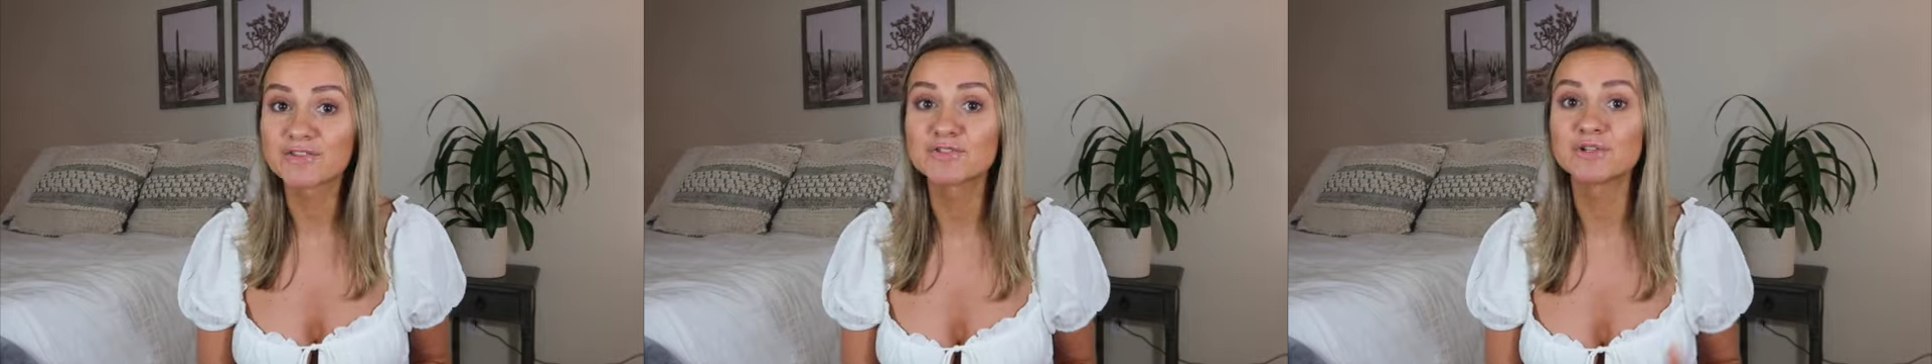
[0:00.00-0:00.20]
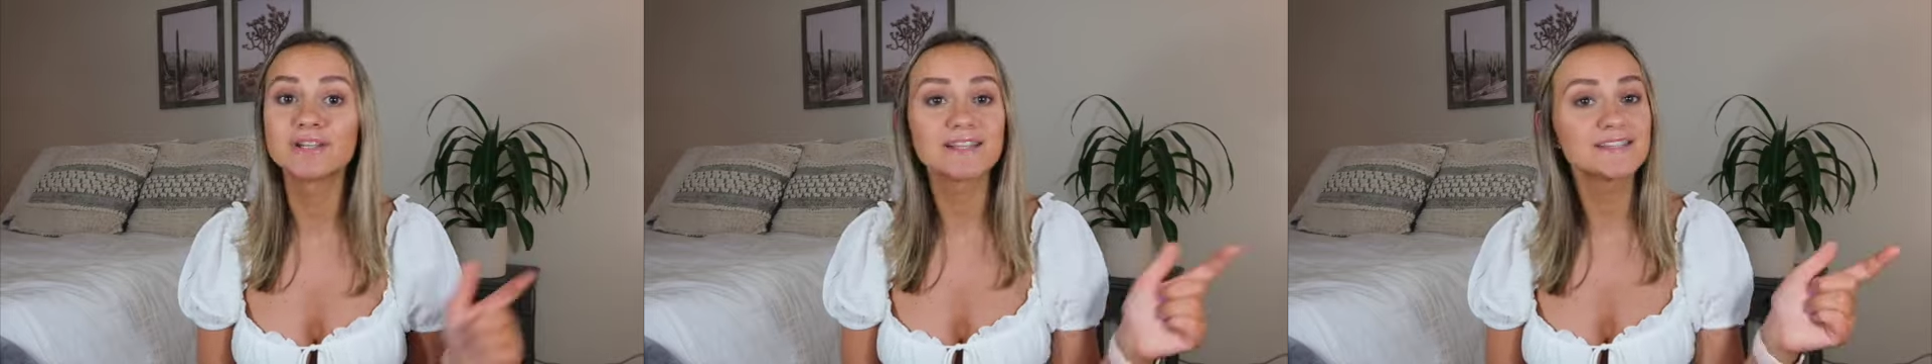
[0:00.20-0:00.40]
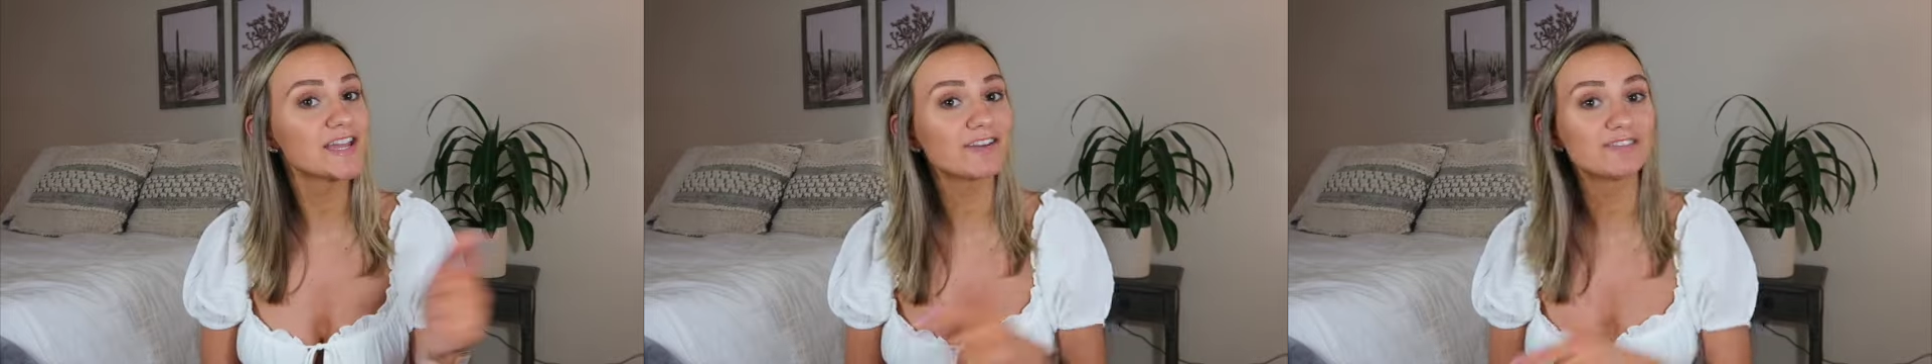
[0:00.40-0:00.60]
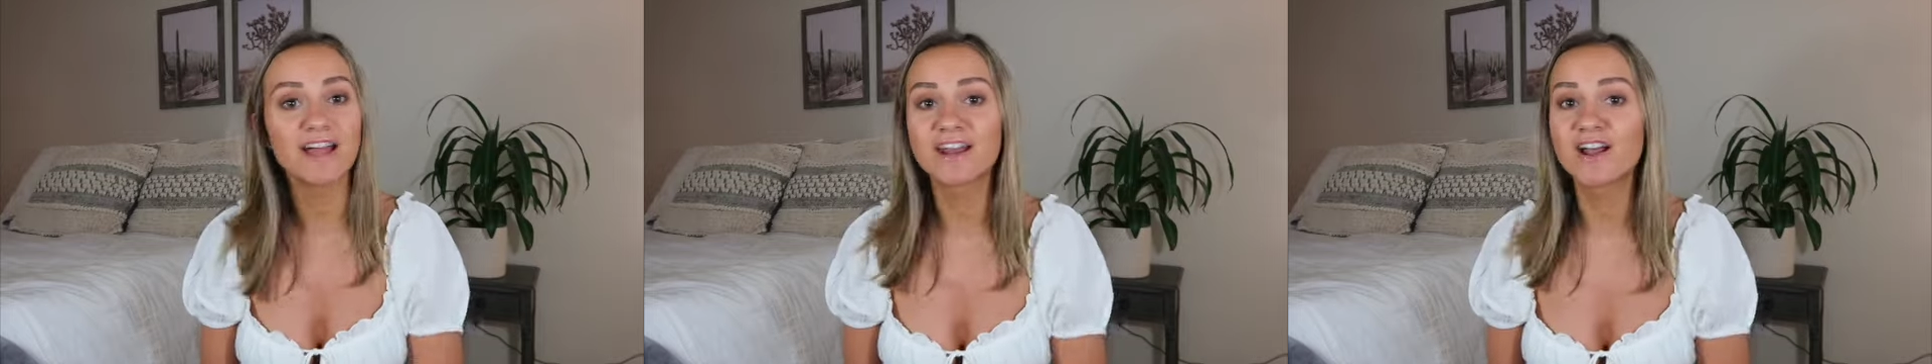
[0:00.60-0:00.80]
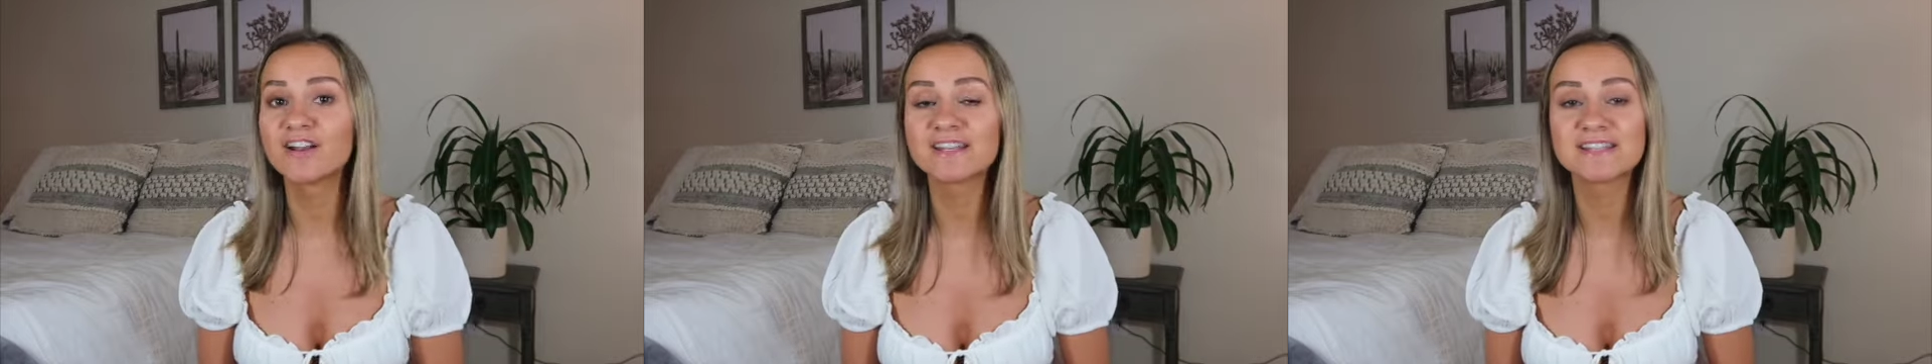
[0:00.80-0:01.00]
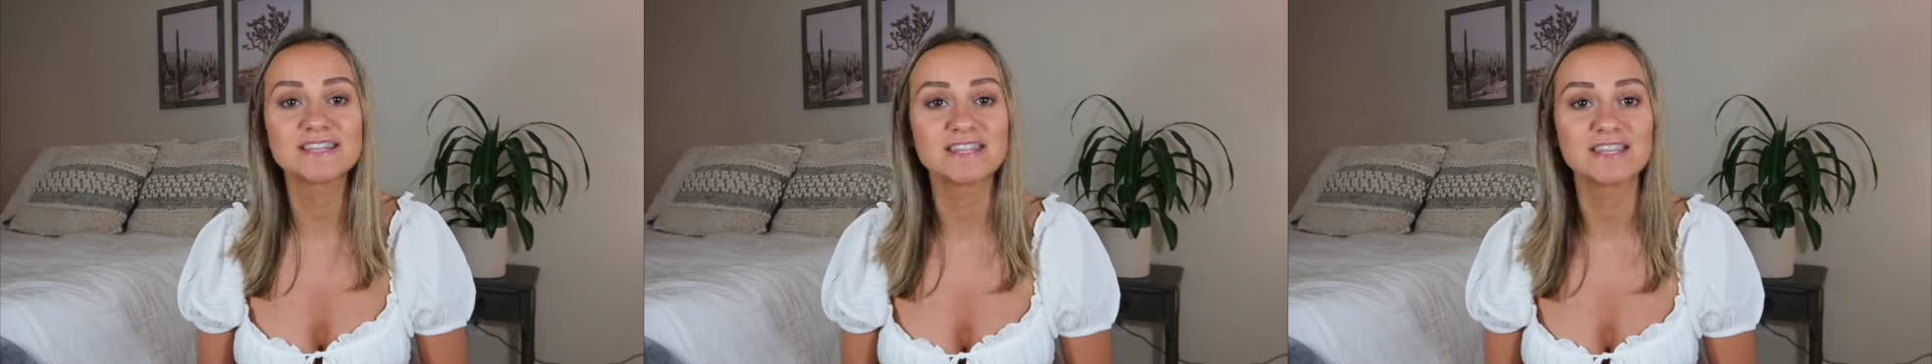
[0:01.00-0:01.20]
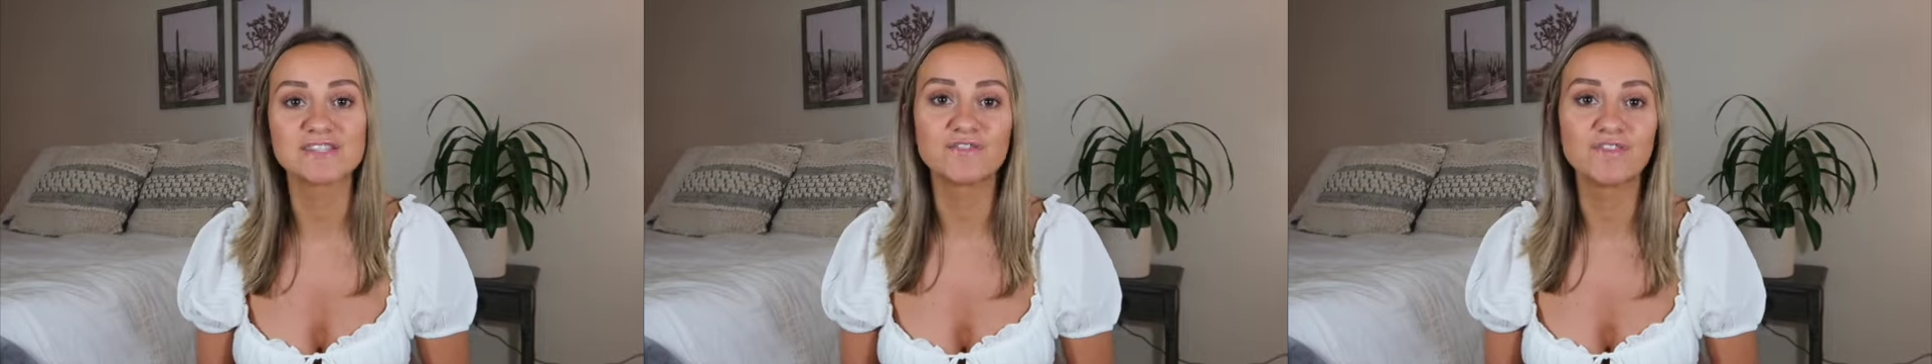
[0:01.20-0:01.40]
So let's get right on into this